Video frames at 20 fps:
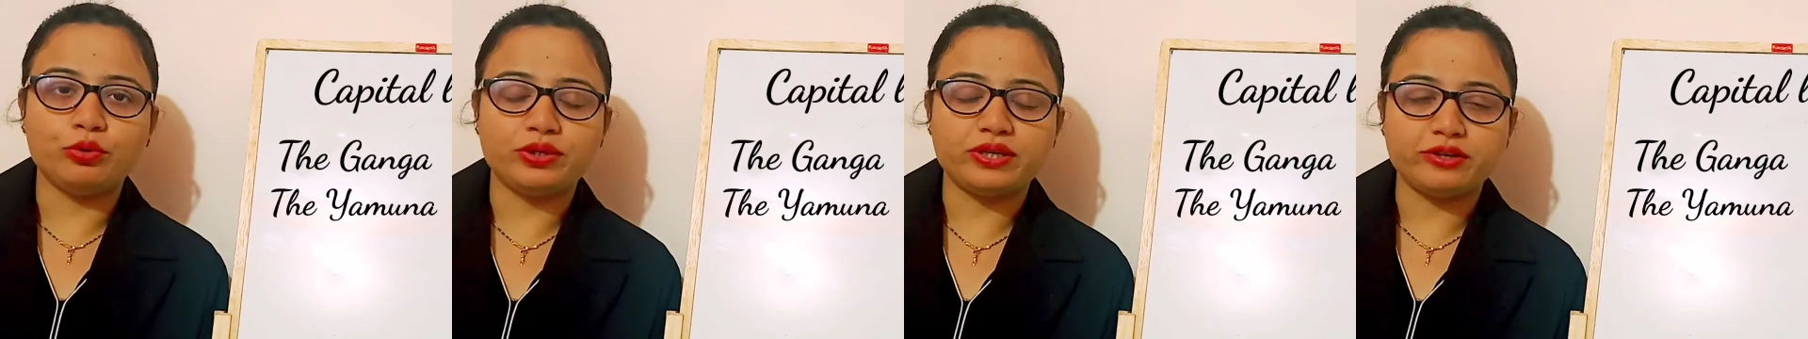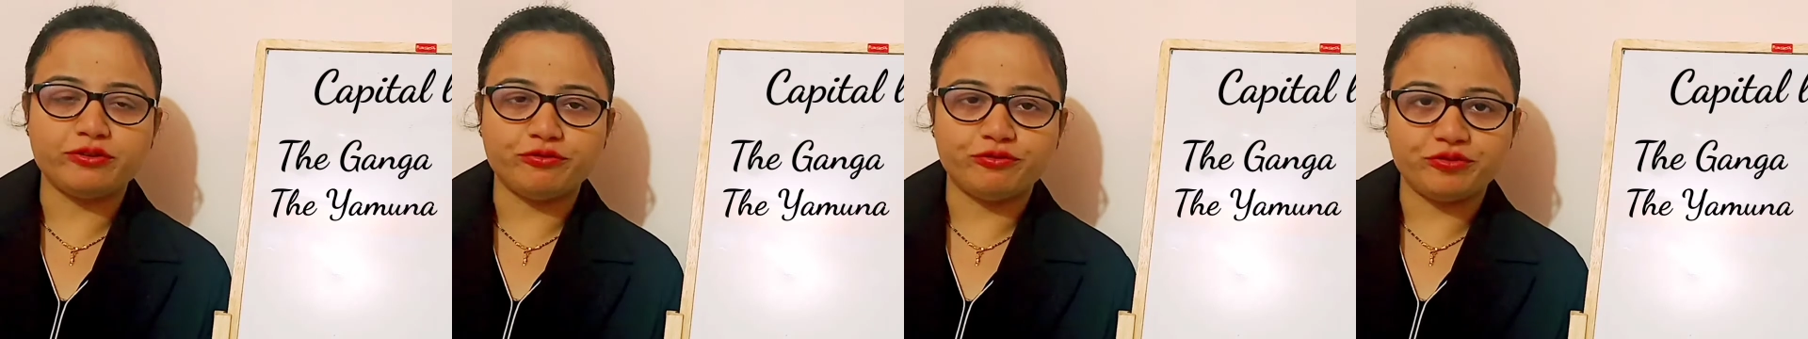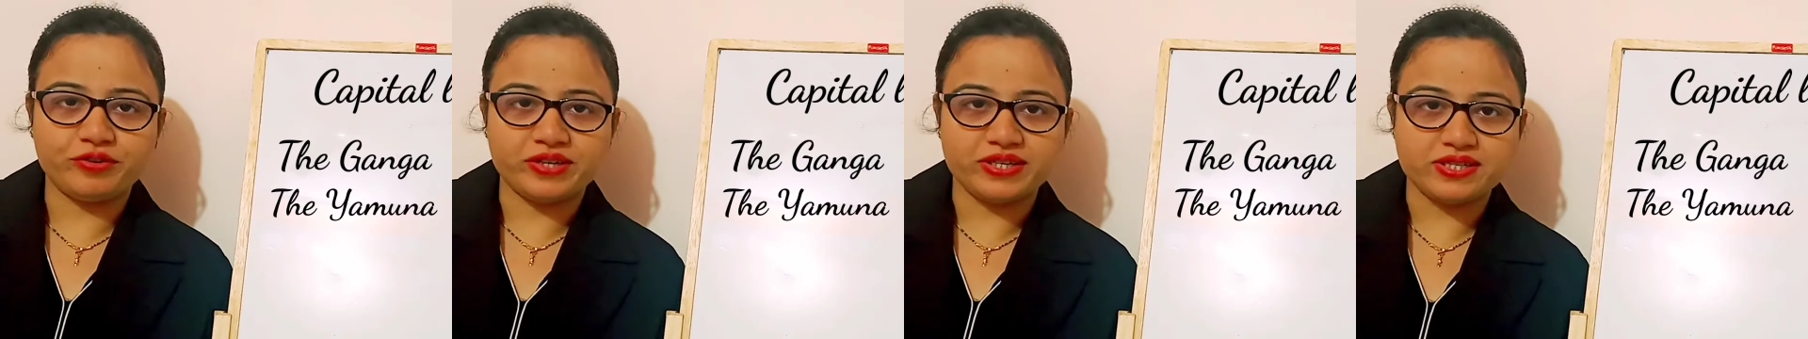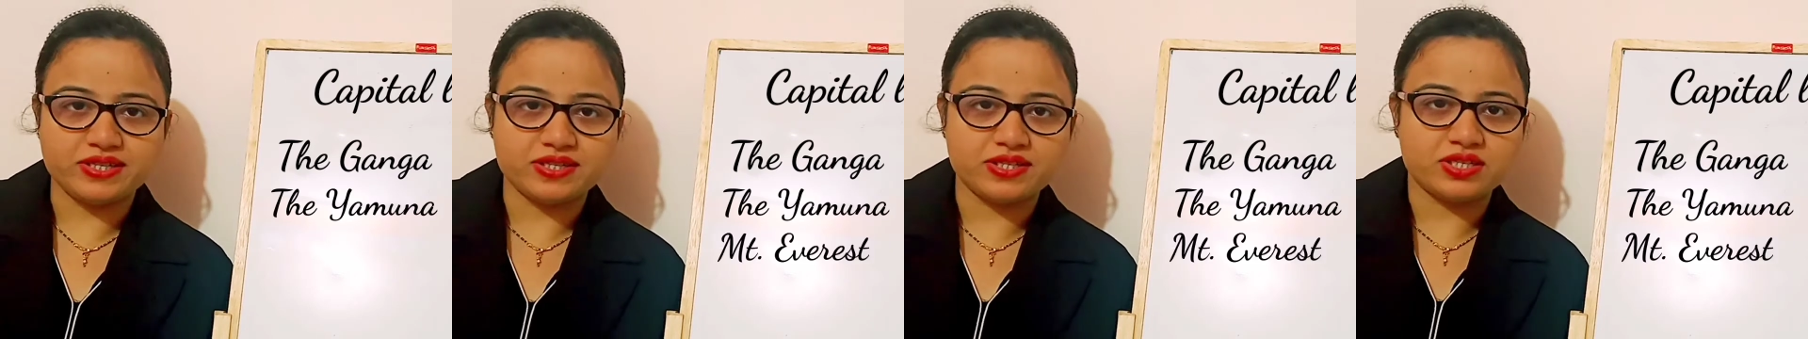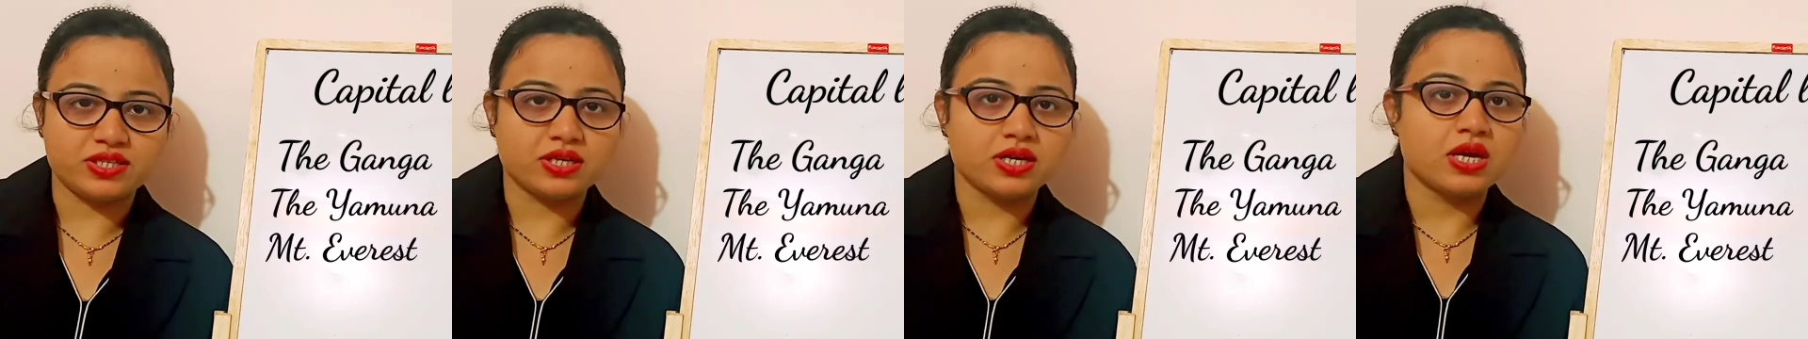
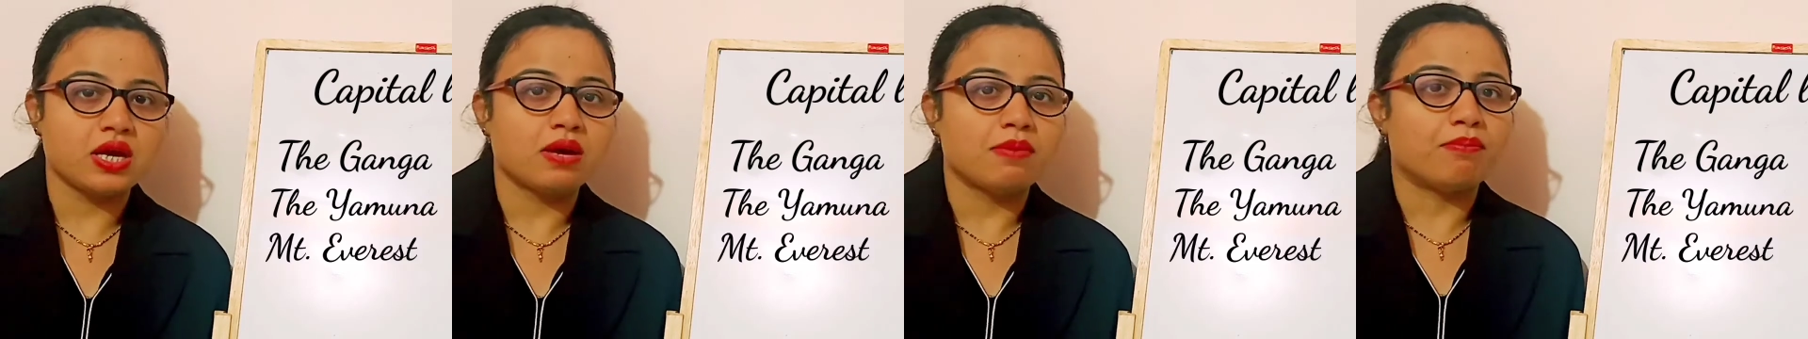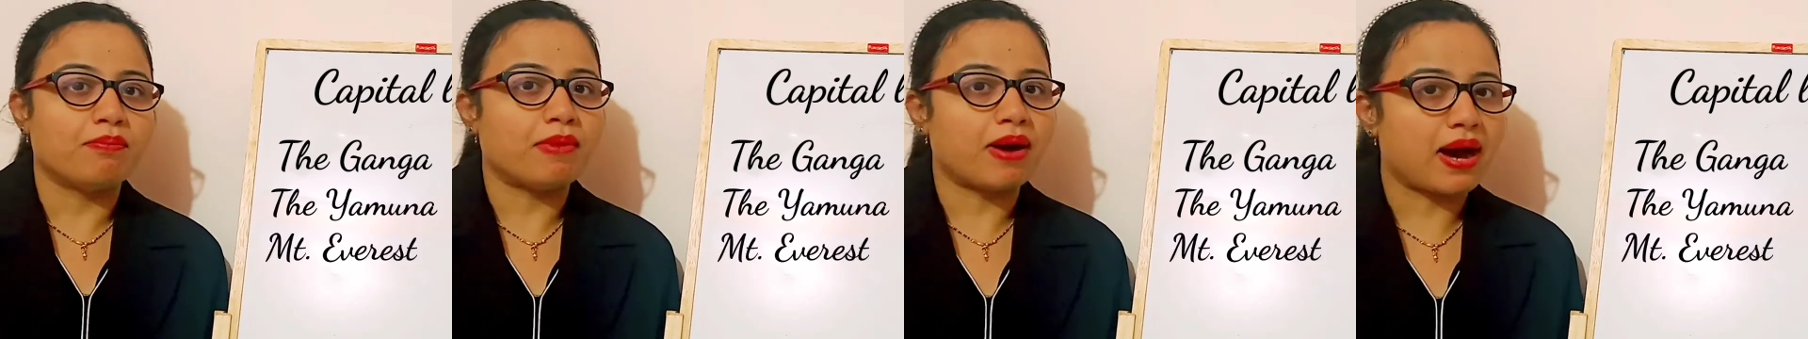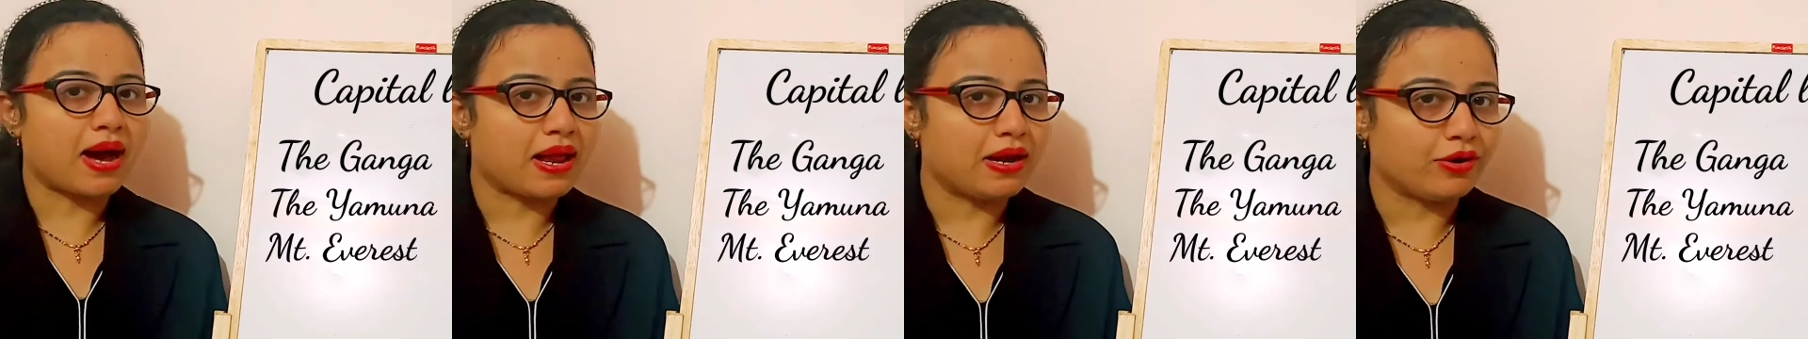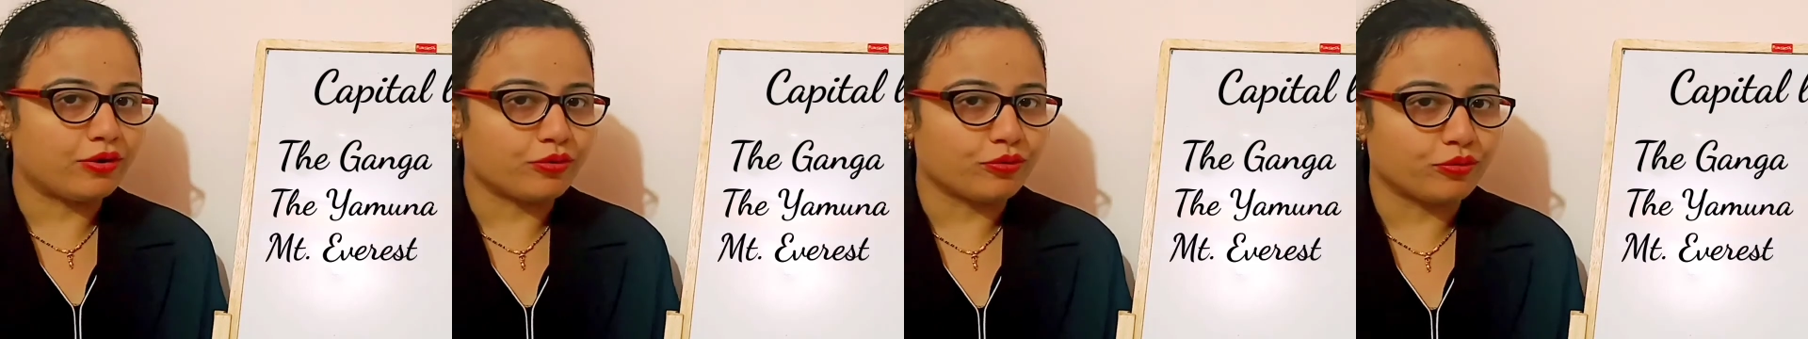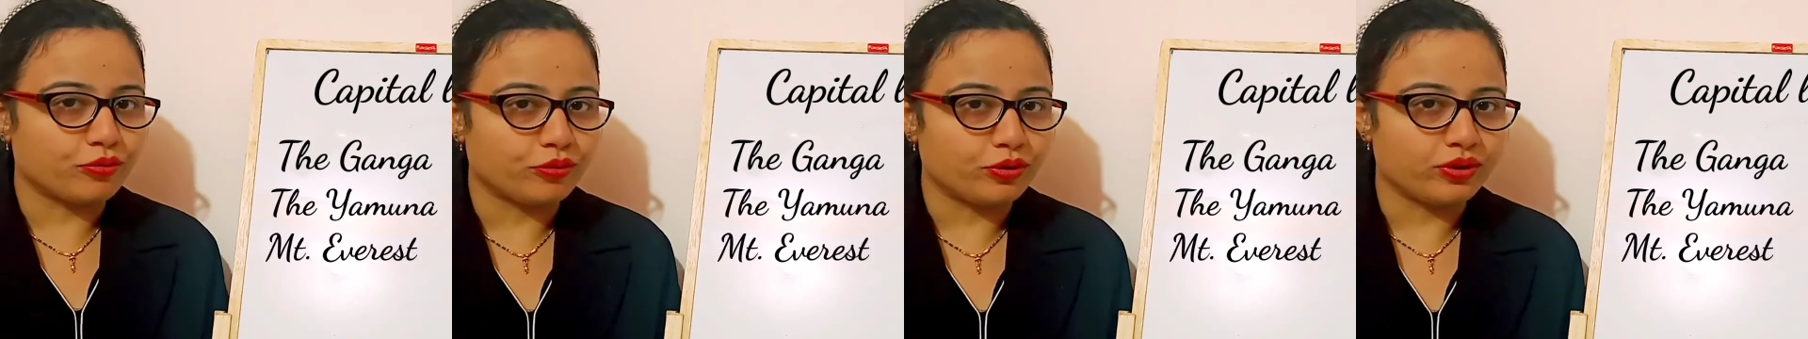Everest, Mall
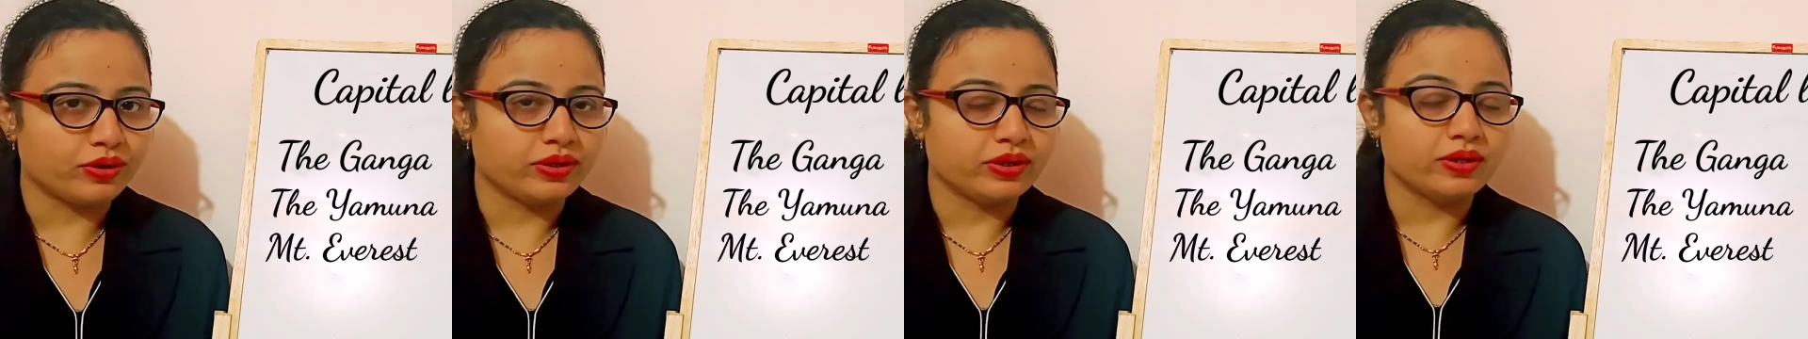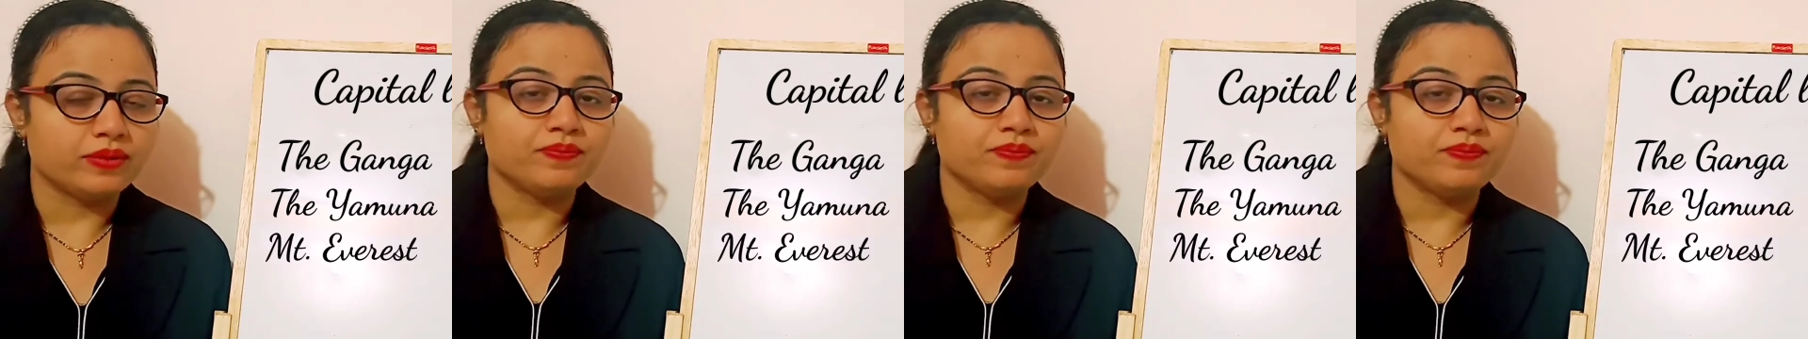Road,